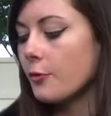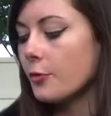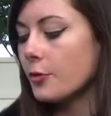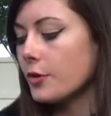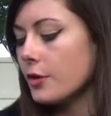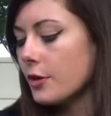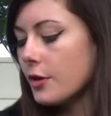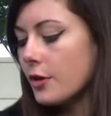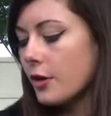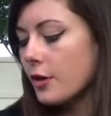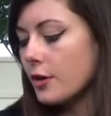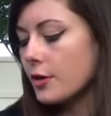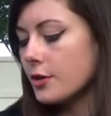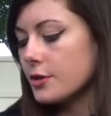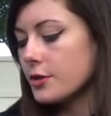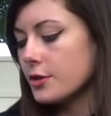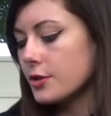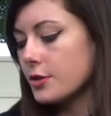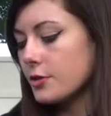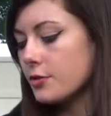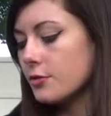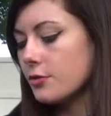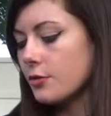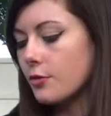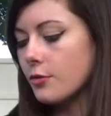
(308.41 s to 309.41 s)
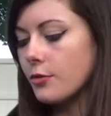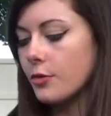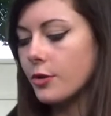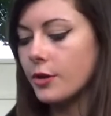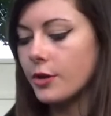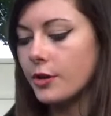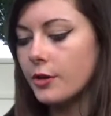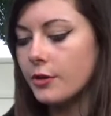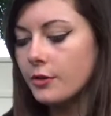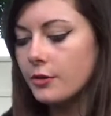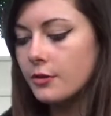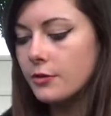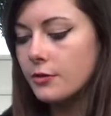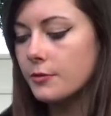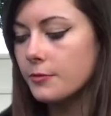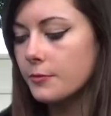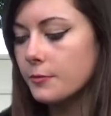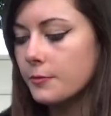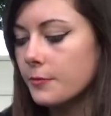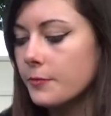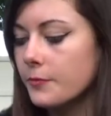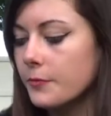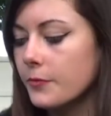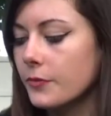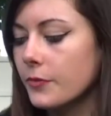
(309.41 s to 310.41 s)
we are just going
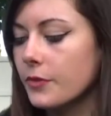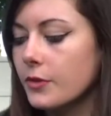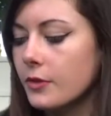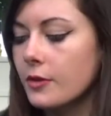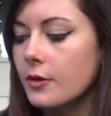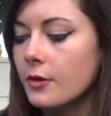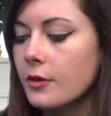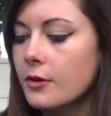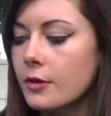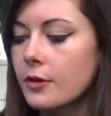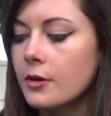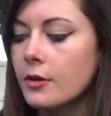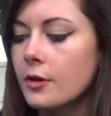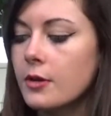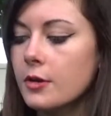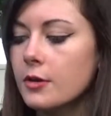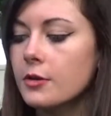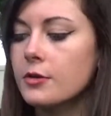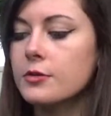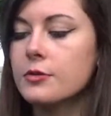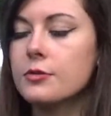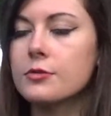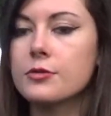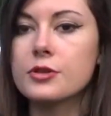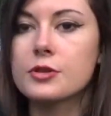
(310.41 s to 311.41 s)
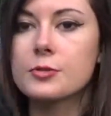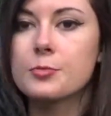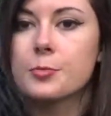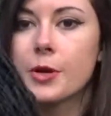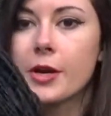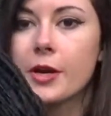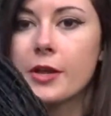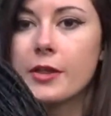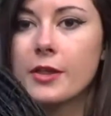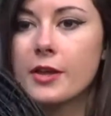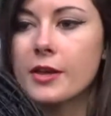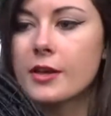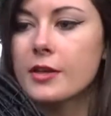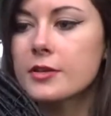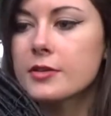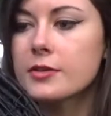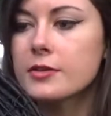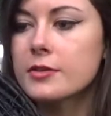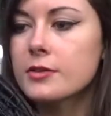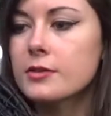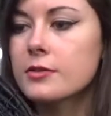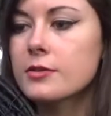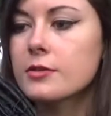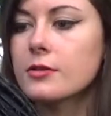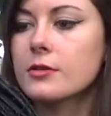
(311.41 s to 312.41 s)
to spray
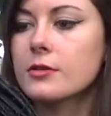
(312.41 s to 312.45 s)
this,